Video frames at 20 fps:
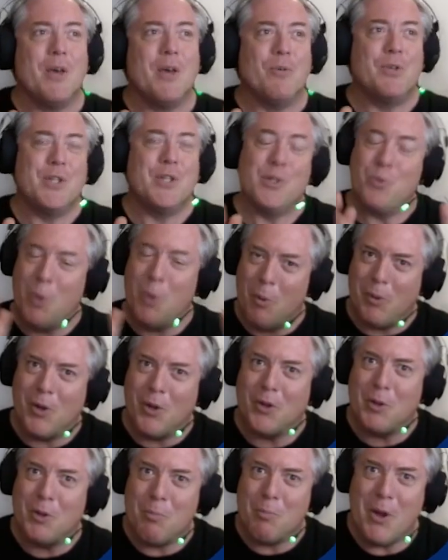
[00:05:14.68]
which is where
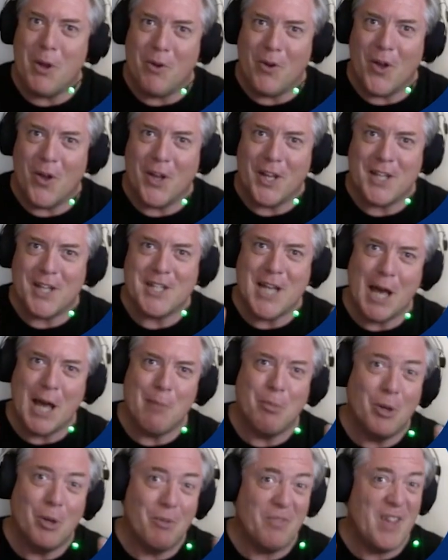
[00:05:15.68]
we got the periodic
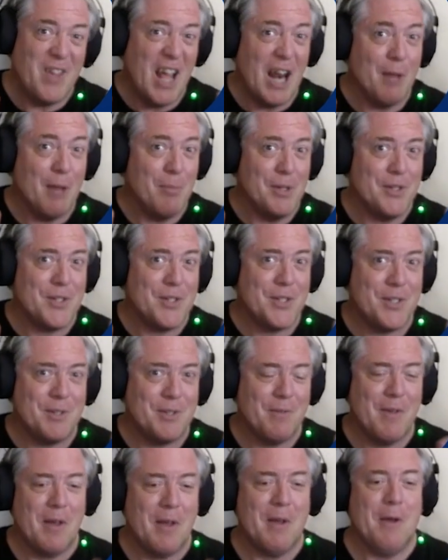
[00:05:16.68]
table of the
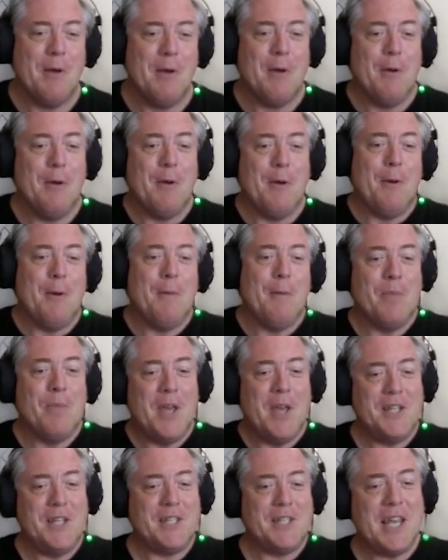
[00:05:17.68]
elements.
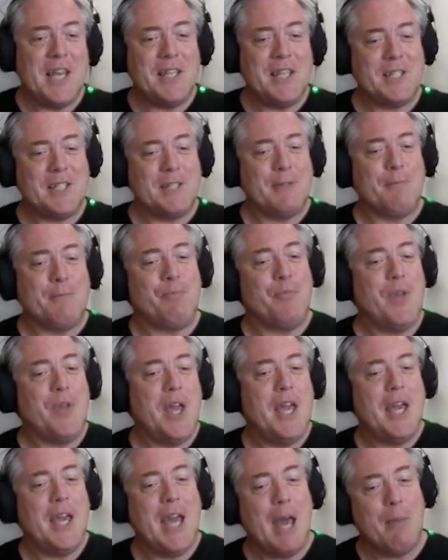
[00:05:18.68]
He says
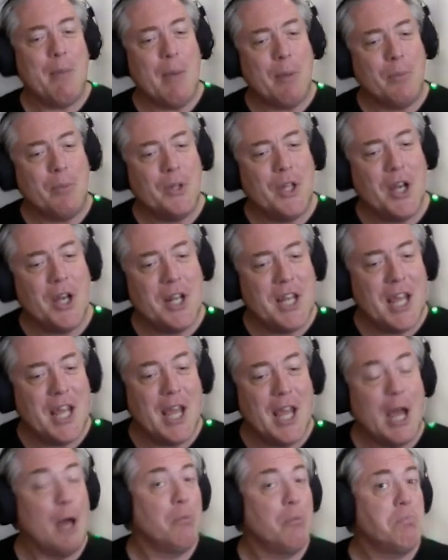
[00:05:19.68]
he came up with the
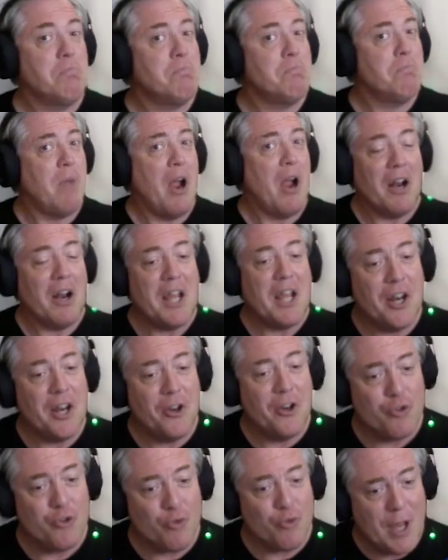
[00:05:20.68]
idea apparently
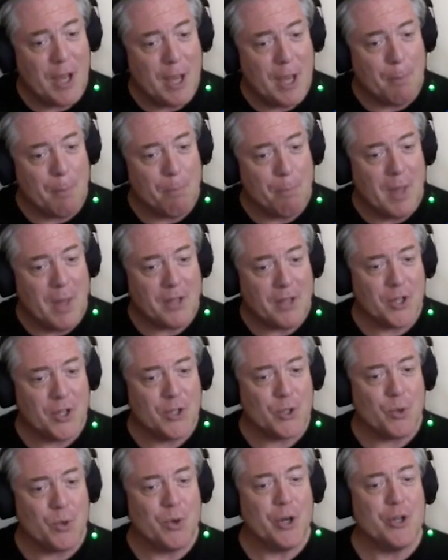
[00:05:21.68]
in a dream. As
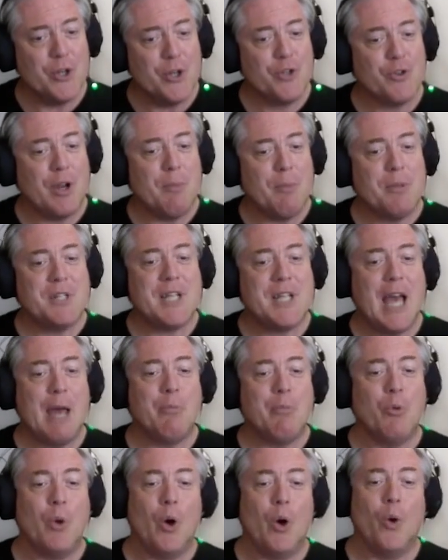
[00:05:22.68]
I saw in a dream, a
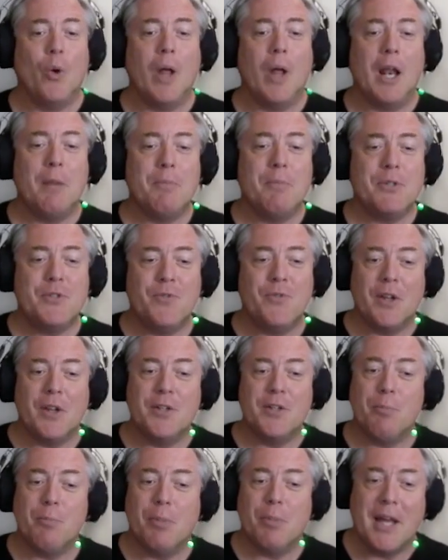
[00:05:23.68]
table where all elements
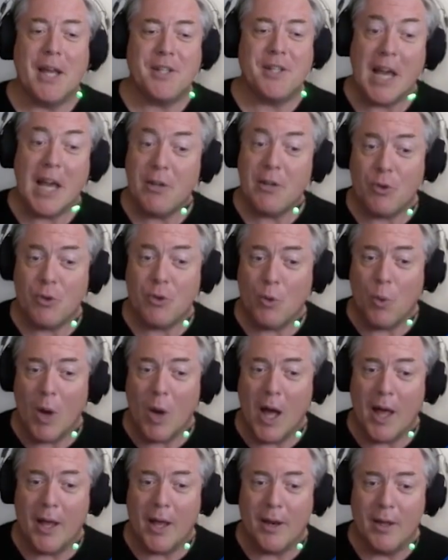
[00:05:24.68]
fell into place as
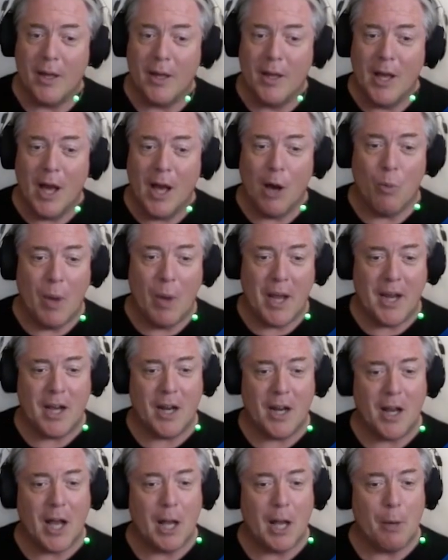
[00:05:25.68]
required.
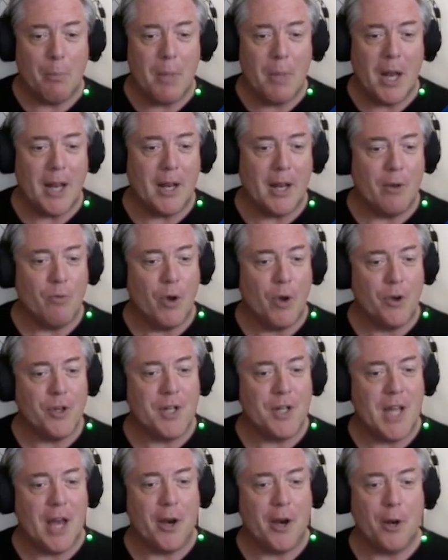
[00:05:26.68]
Awakening, I immediately
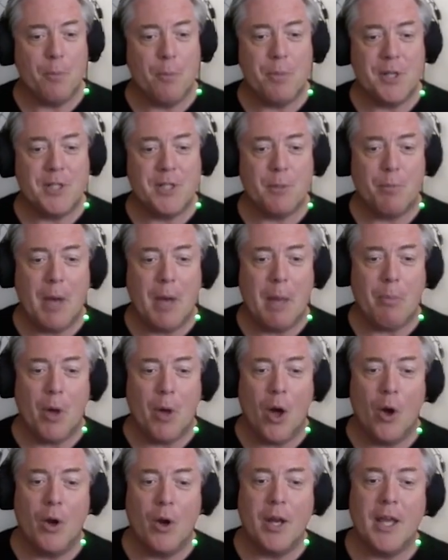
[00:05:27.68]
wrote it down on a piece of
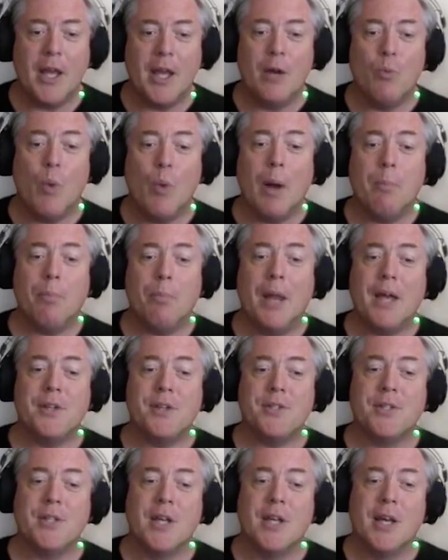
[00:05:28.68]
paper. Only in one
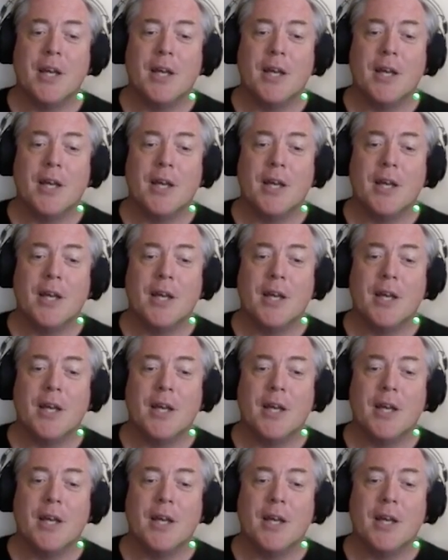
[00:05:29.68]
place